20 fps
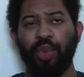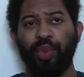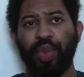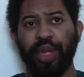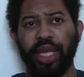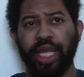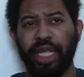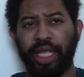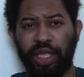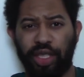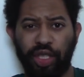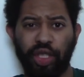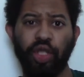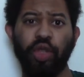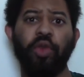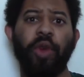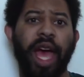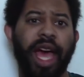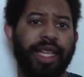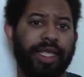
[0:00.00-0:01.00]
But like
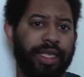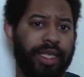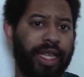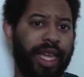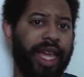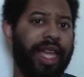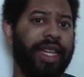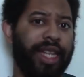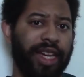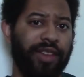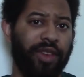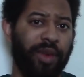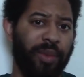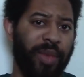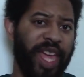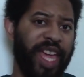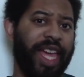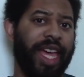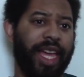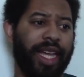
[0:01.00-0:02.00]
you as the end of a
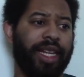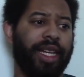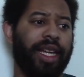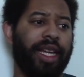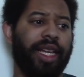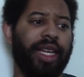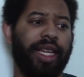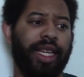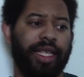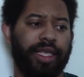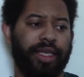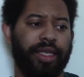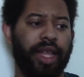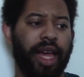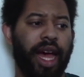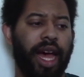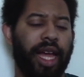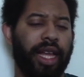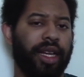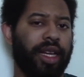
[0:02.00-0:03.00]
man is
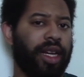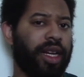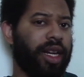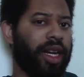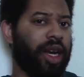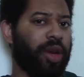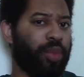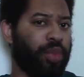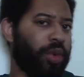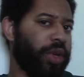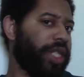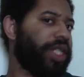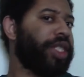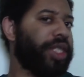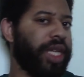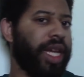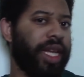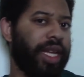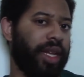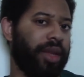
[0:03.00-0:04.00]
not
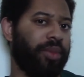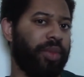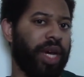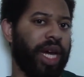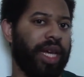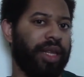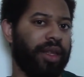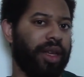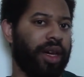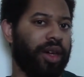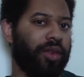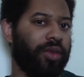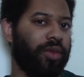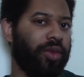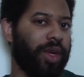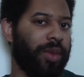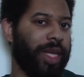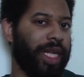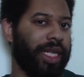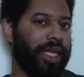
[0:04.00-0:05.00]
appreciated by a lot of
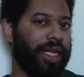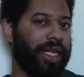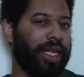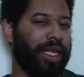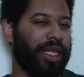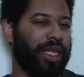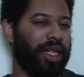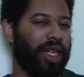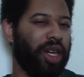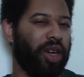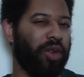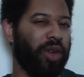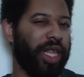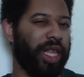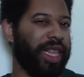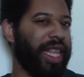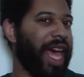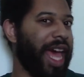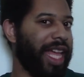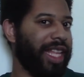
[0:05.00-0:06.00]
women you know
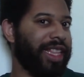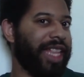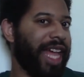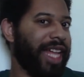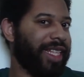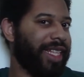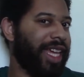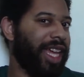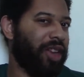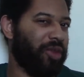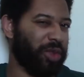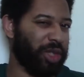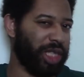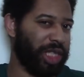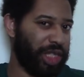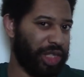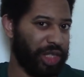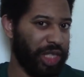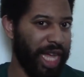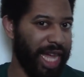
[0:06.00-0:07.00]
and that that can't
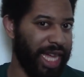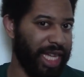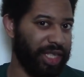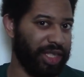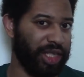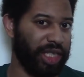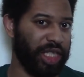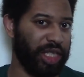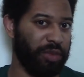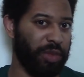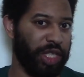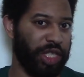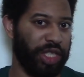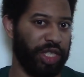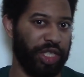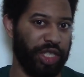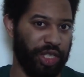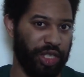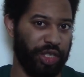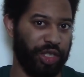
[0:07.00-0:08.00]
really change as much
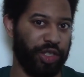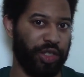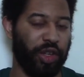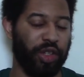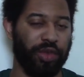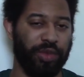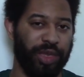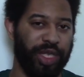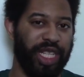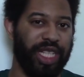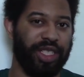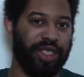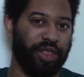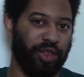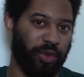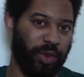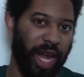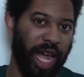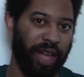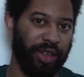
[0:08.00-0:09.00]
as just your circumstances
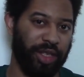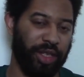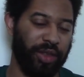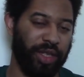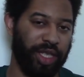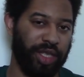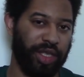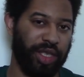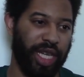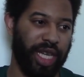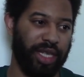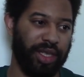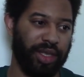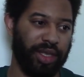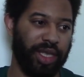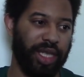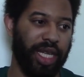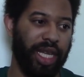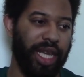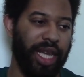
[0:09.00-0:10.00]
around you can
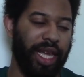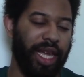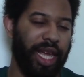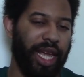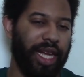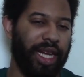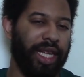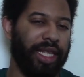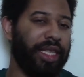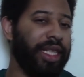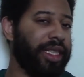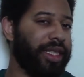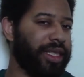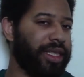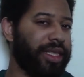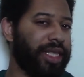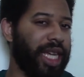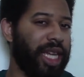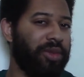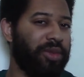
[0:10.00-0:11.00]
change and i think the
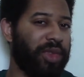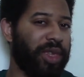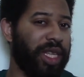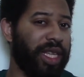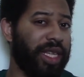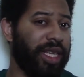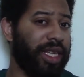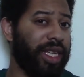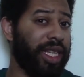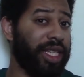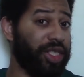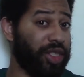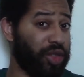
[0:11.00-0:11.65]
same thing is